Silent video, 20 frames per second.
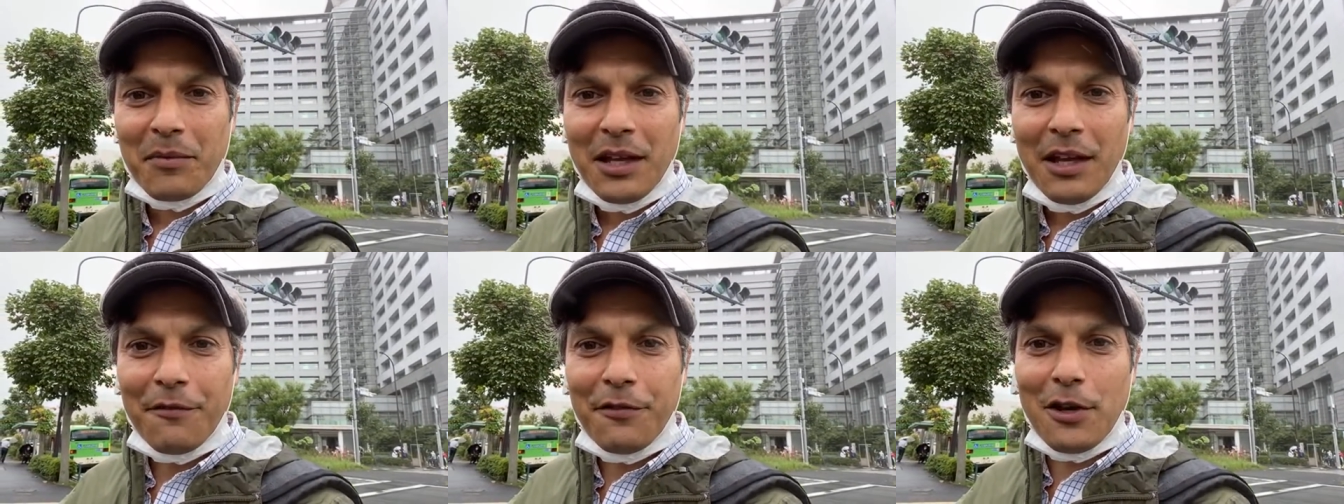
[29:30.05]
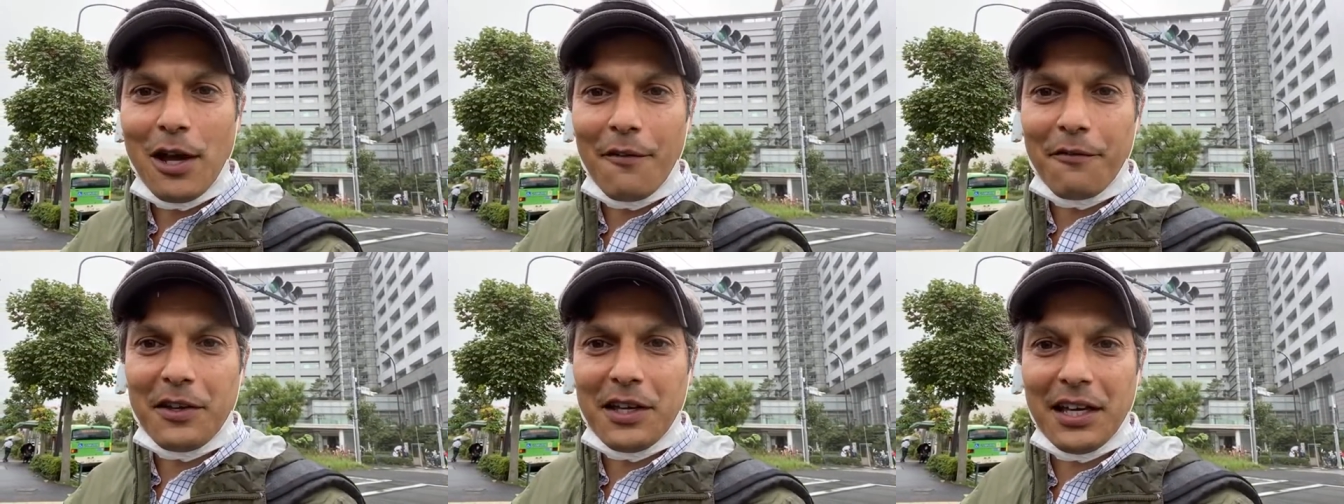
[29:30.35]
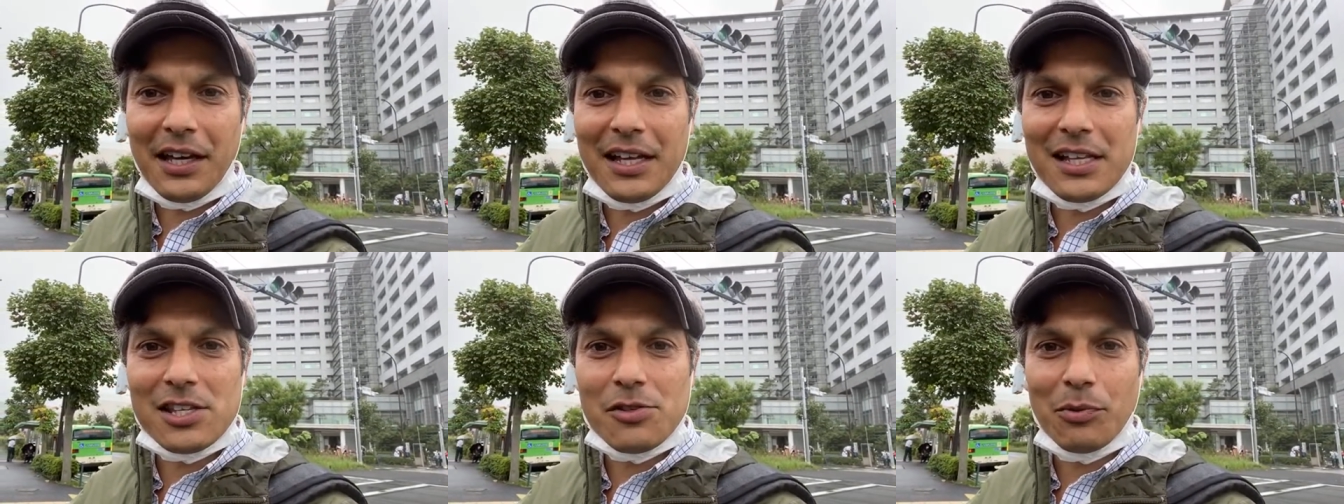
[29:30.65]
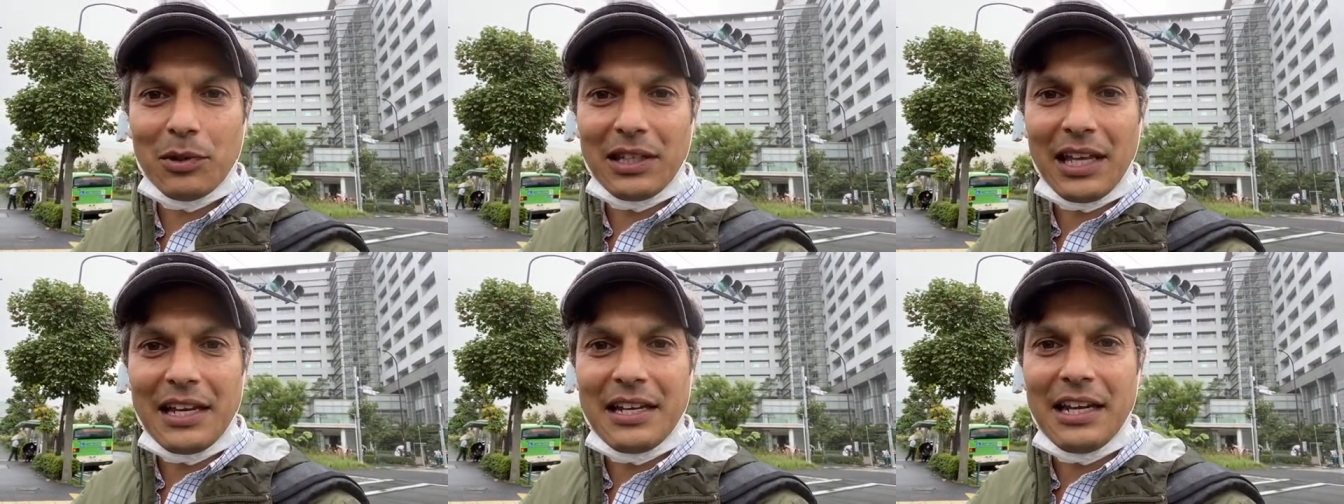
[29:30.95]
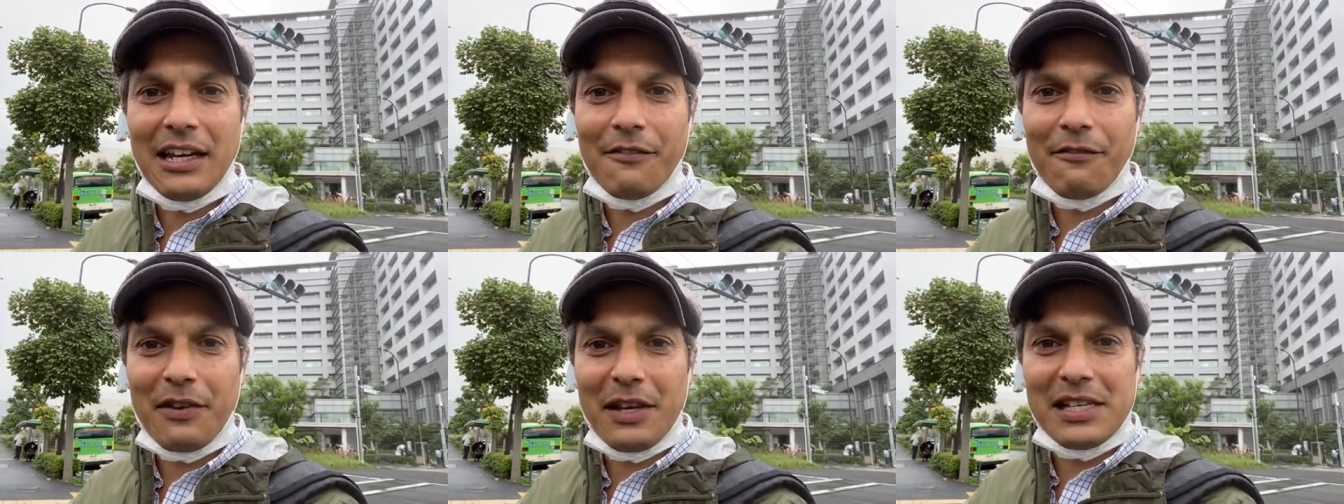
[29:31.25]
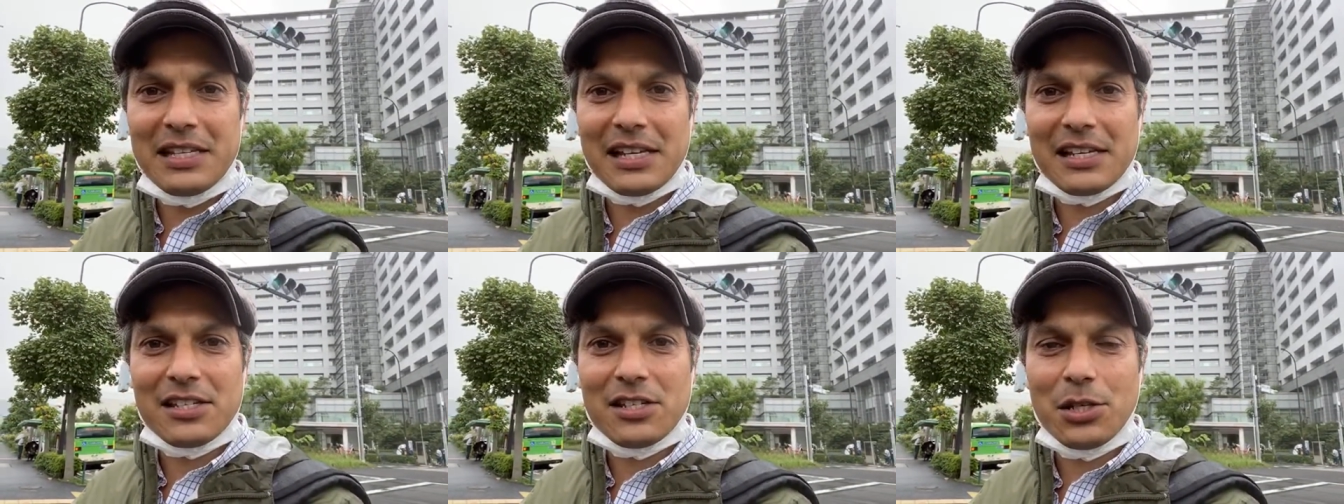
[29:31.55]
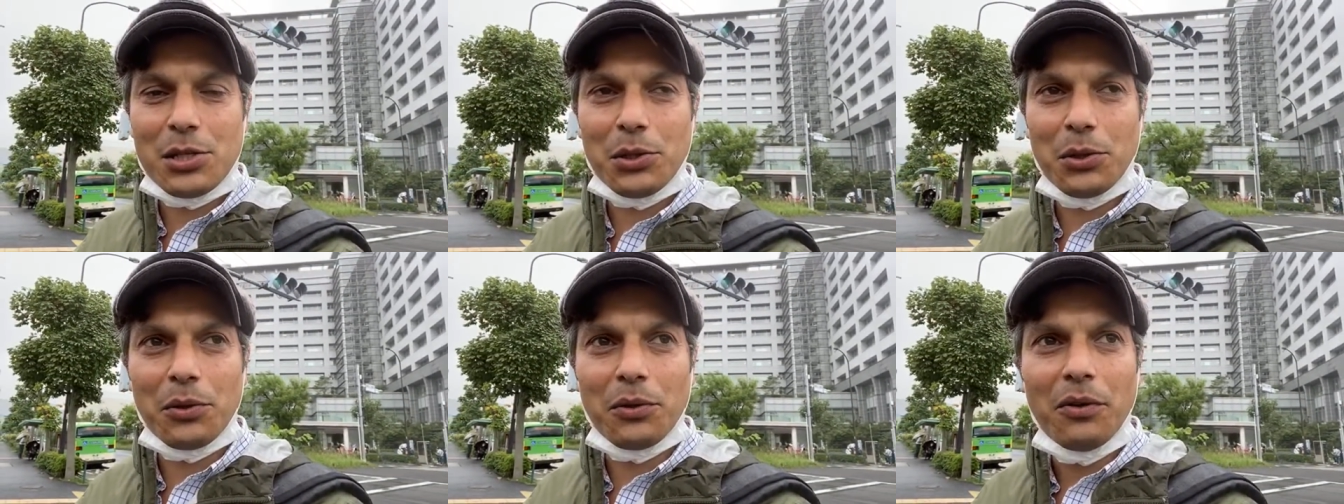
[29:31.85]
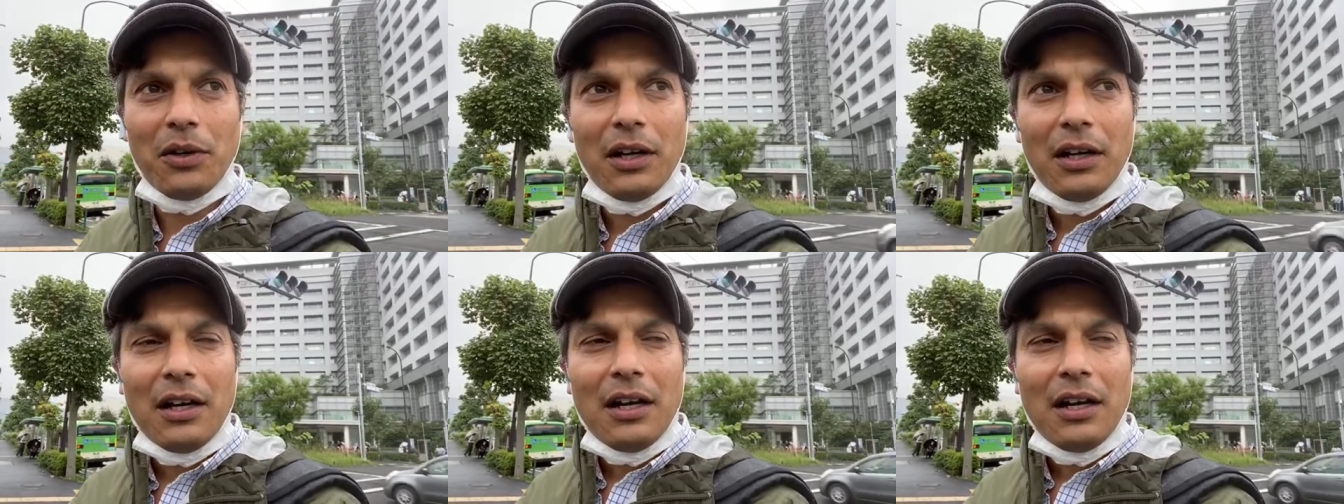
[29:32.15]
If you have kids, would they need visas too?